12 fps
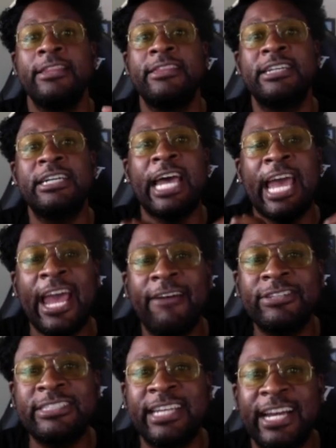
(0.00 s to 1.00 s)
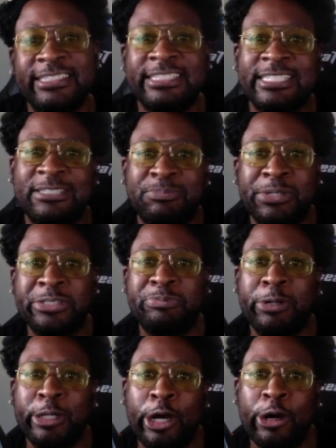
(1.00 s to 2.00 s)
the advertising expense
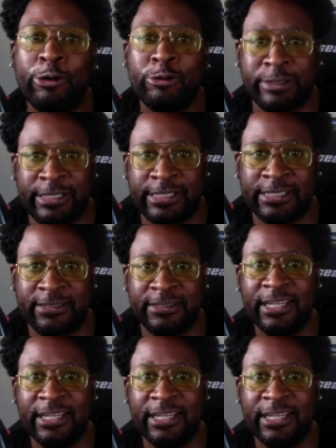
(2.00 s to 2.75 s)
belongs in.